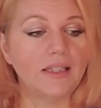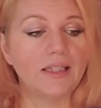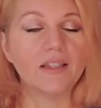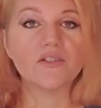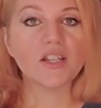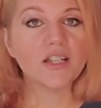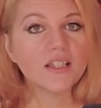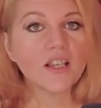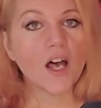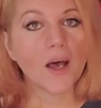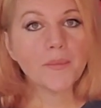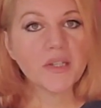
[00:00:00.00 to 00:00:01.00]
There's tons of
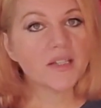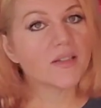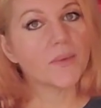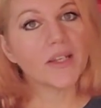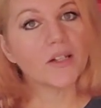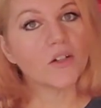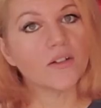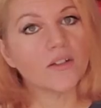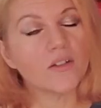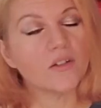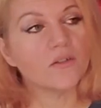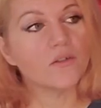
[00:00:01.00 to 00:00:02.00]
options we can all
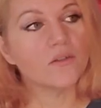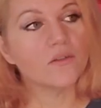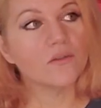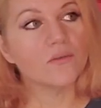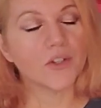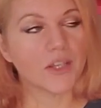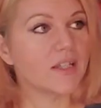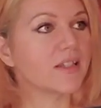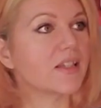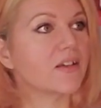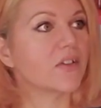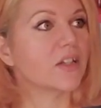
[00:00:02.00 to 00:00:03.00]
do for
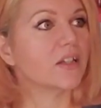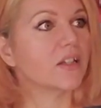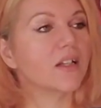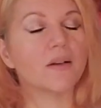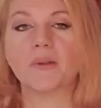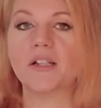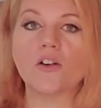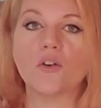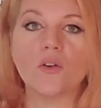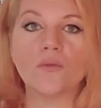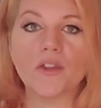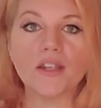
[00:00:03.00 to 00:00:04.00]
Thanksgiving. And I'm going to go
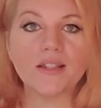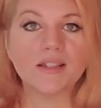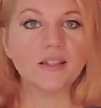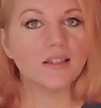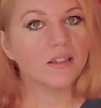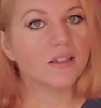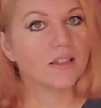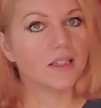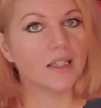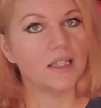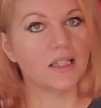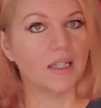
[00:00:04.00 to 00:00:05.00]
over this
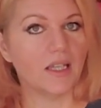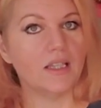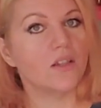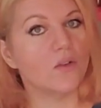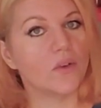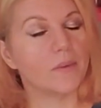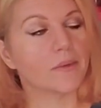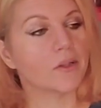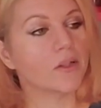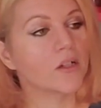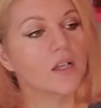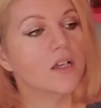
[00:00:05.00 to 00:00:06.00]
in November
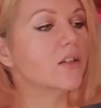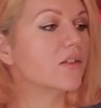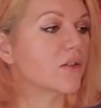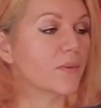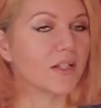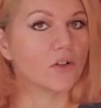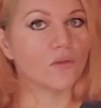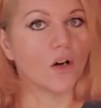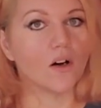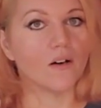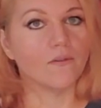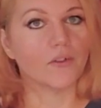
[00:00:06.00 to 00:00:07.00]
so we don't
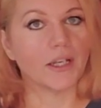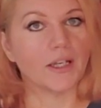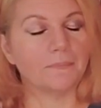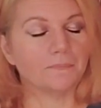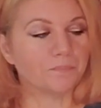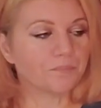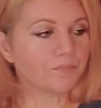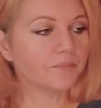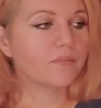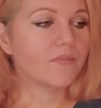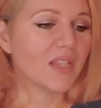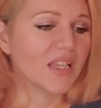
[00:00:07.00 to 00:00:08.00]
all forget.
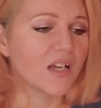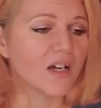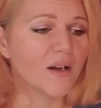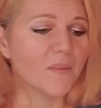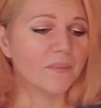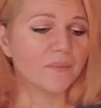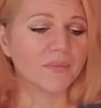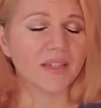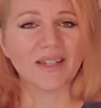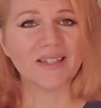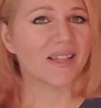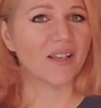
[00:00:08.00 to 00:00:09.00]
Um, like
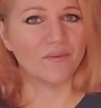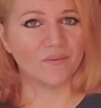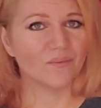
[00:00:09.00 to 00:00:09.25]
I said,